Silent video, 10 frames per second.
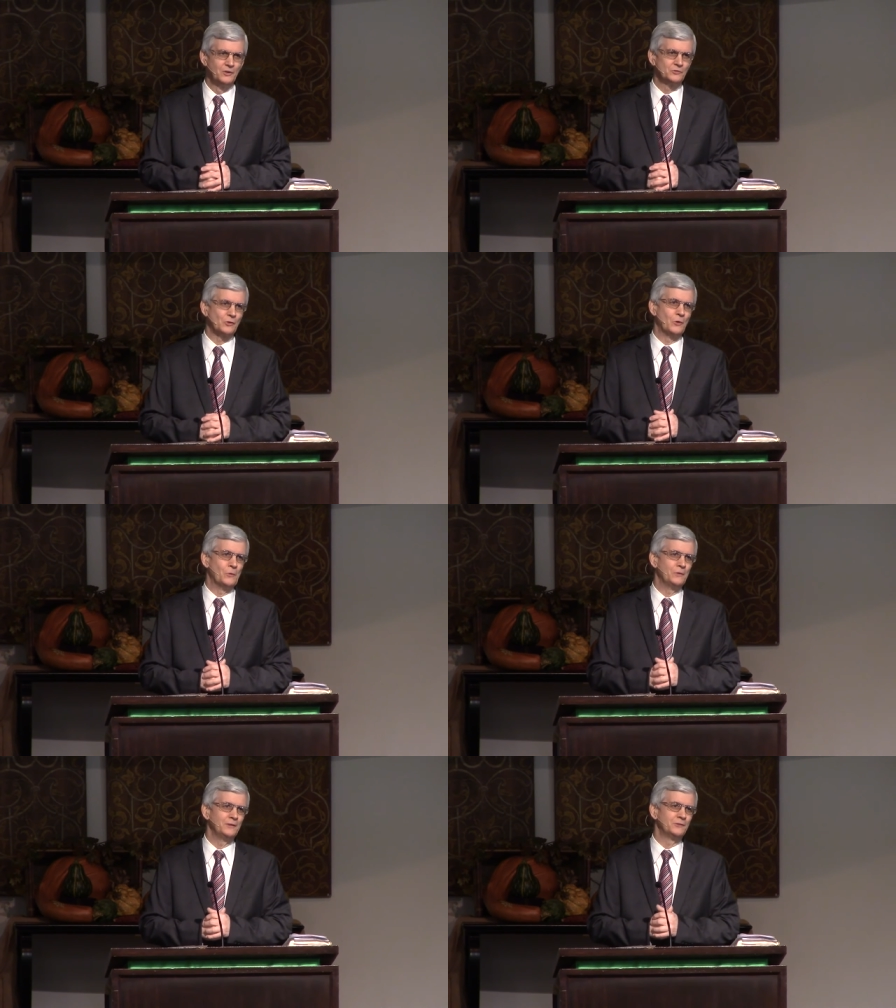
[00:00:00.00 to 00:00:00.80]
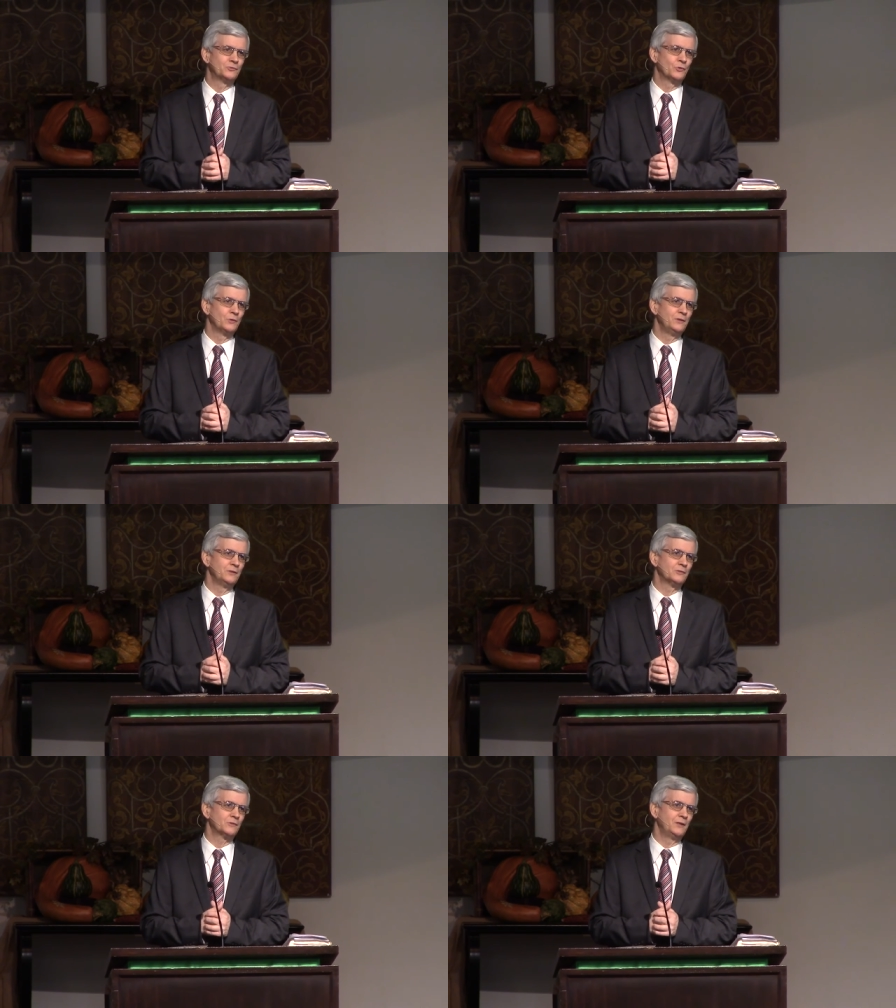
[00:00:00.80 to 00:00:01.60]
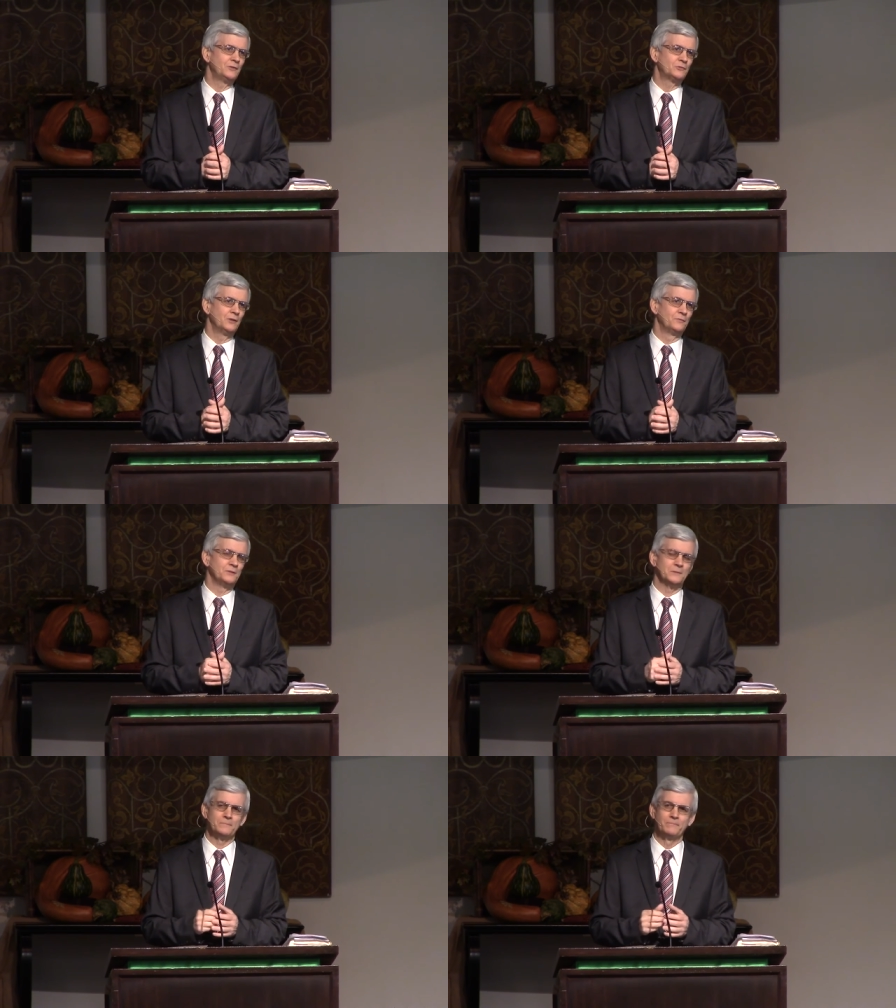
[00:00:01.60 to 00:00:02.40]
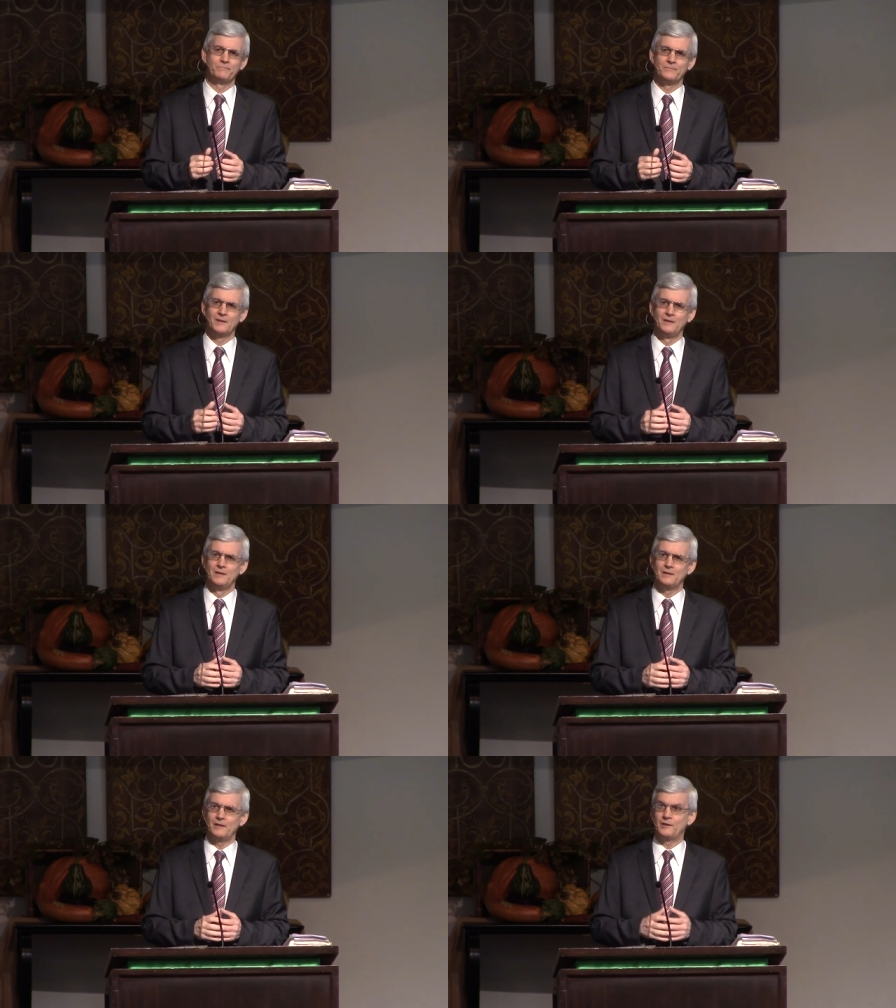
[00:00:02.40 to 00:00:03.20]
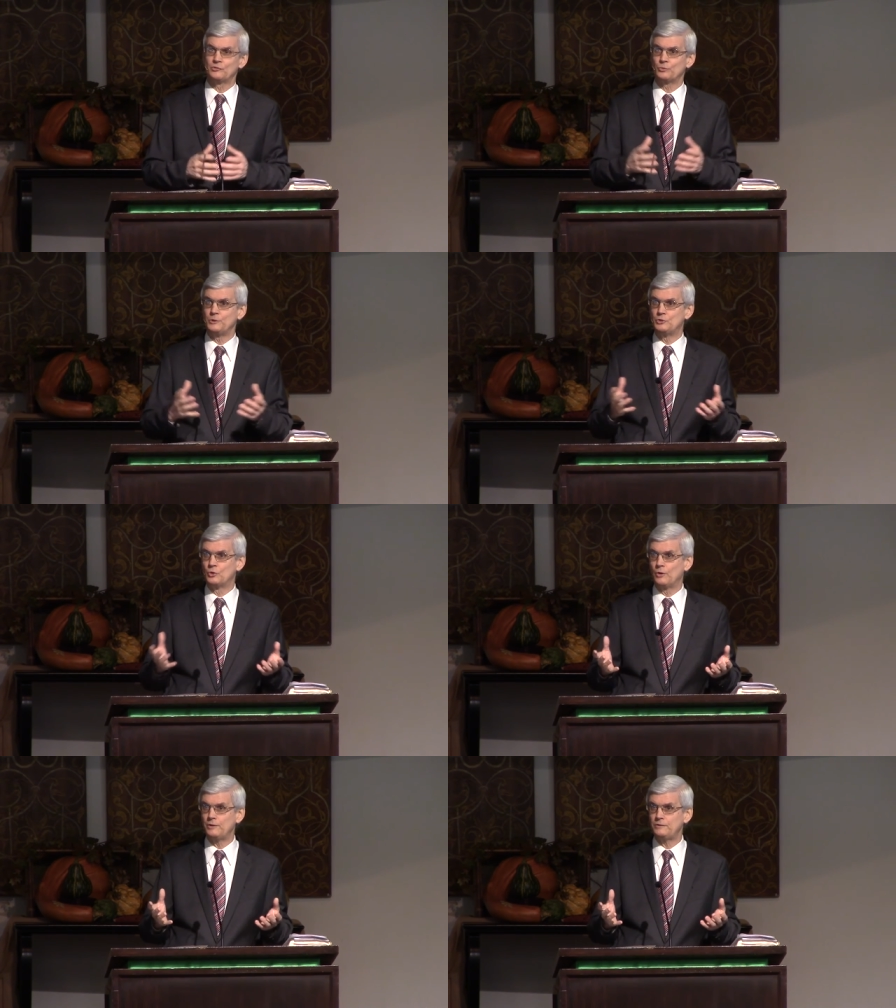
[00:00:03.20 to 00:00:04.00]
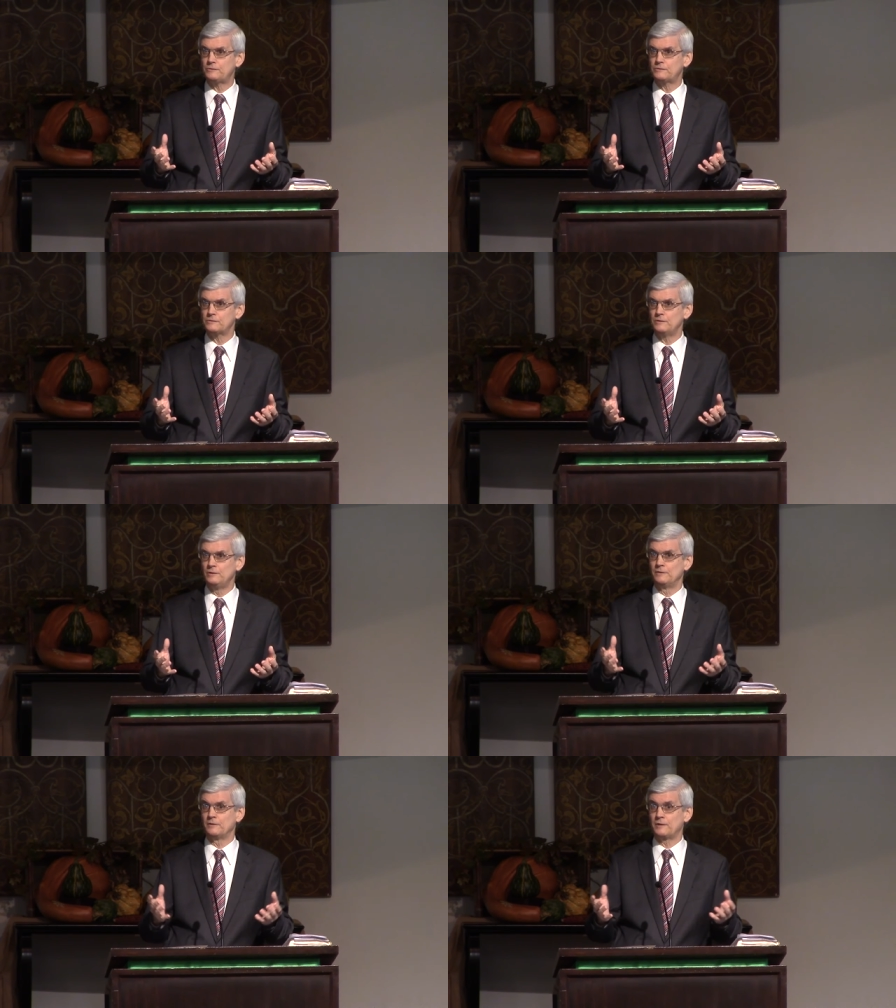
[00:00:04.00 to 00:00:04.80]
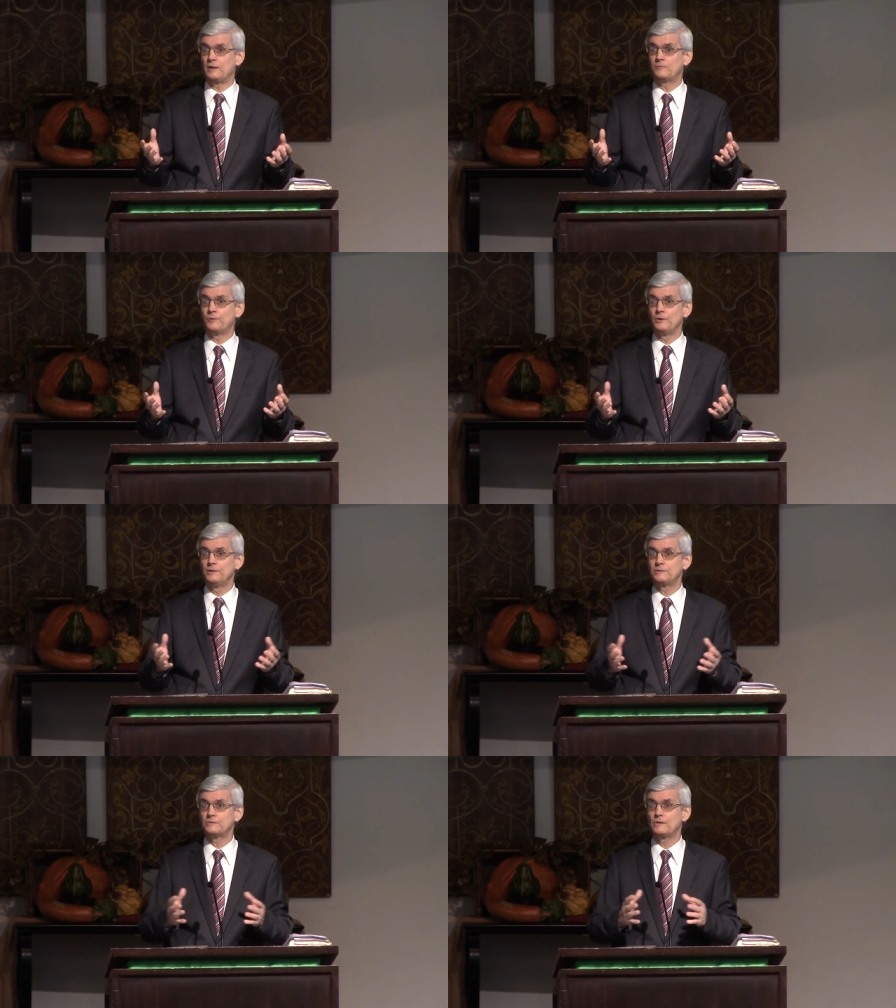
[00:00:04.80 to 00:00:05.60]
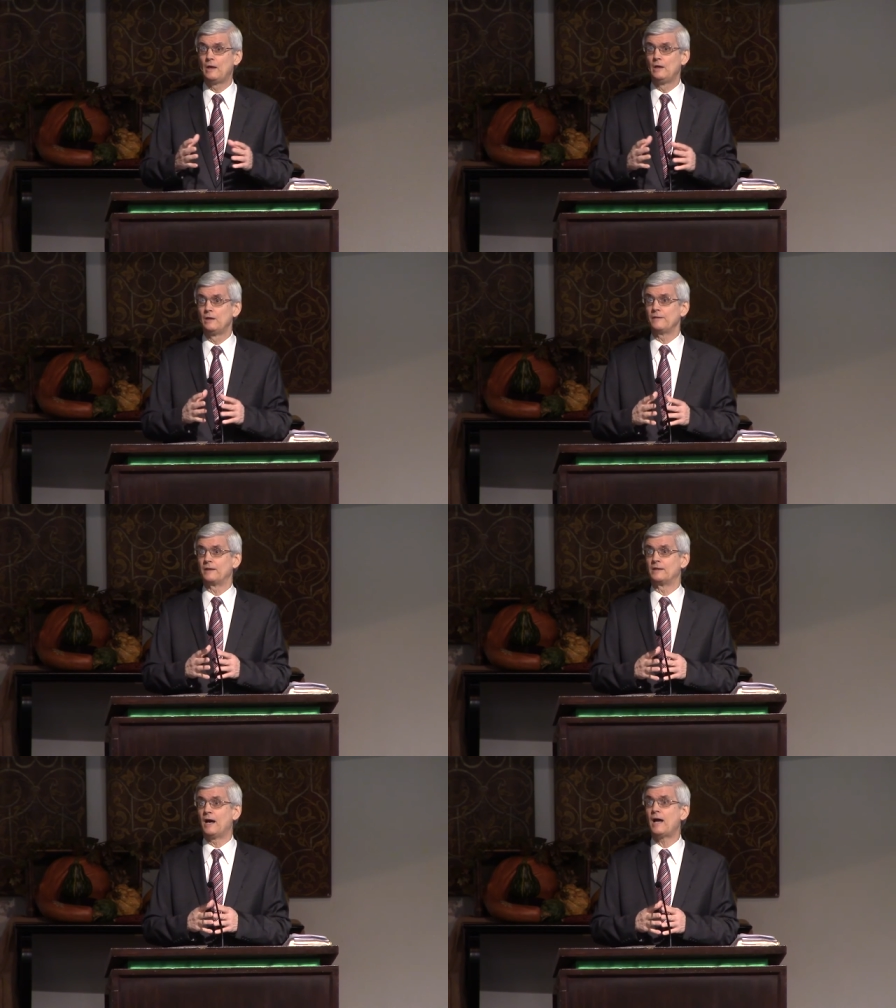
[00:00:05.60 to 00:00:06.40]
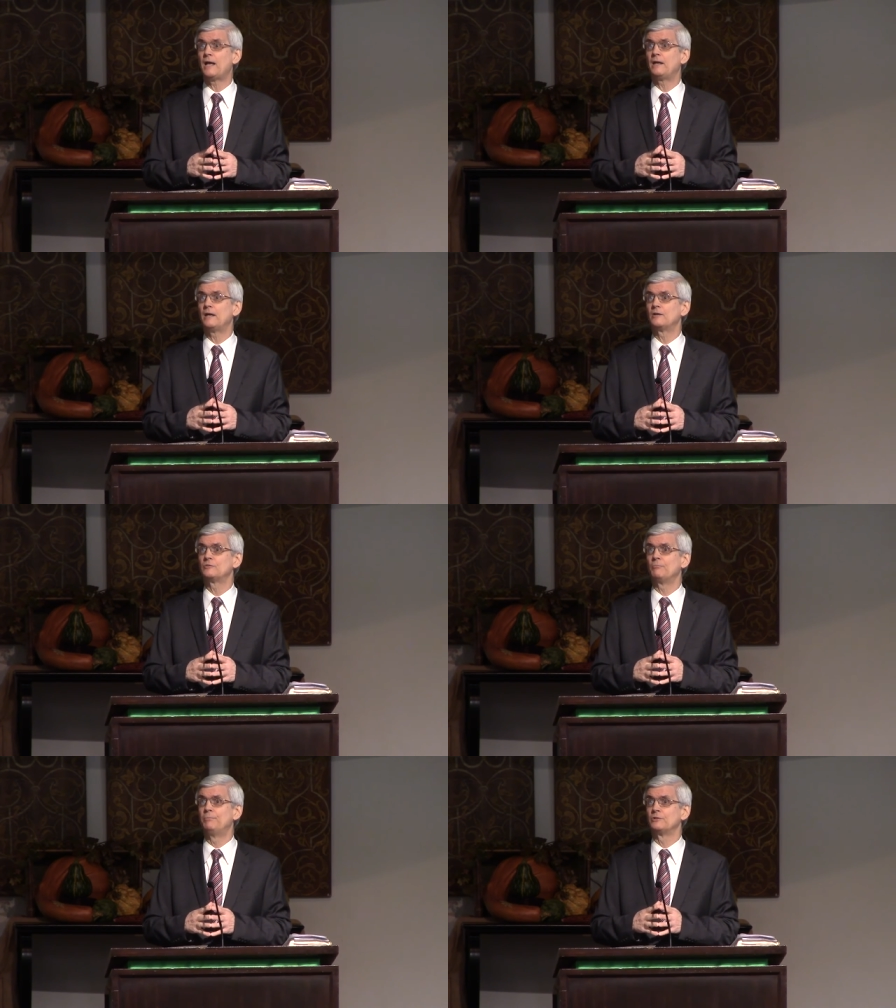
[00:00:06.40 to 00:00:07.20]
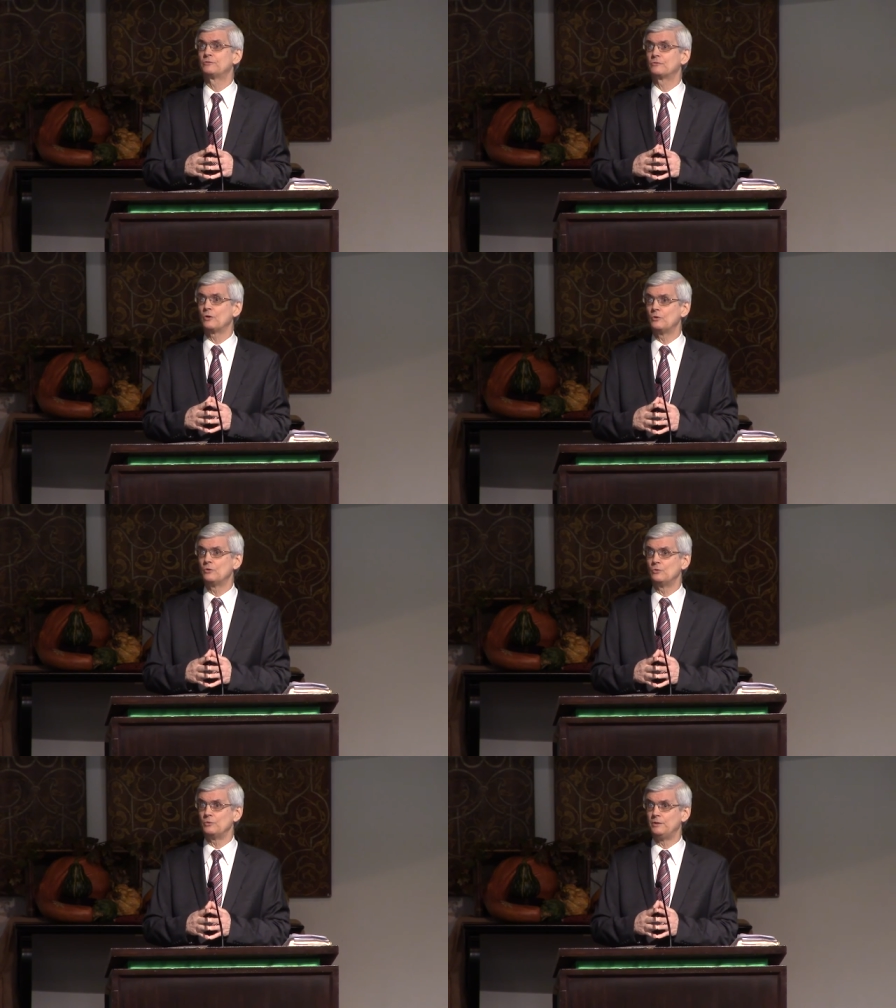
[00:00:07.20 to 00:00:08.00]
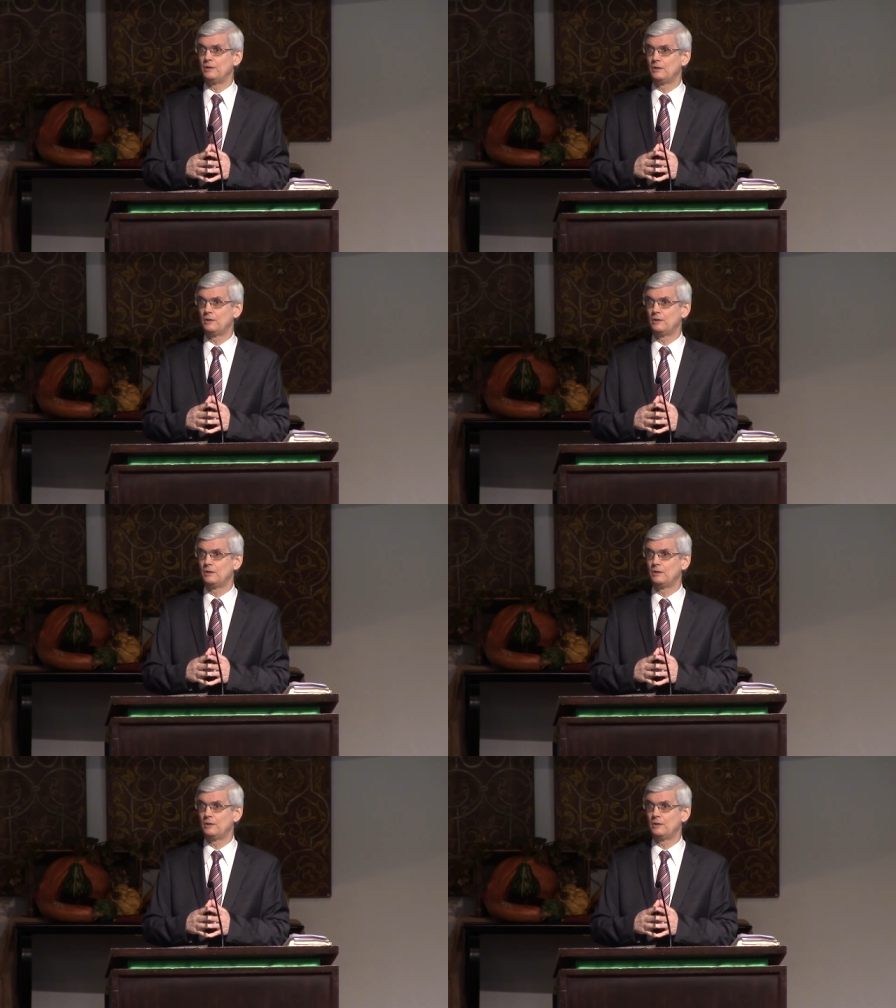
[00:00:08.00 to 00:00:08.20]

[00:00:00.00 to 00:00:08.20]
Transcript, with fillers: So, it's during this Thanksgiving. Let us rejoice in the thankfulness that God has bestowed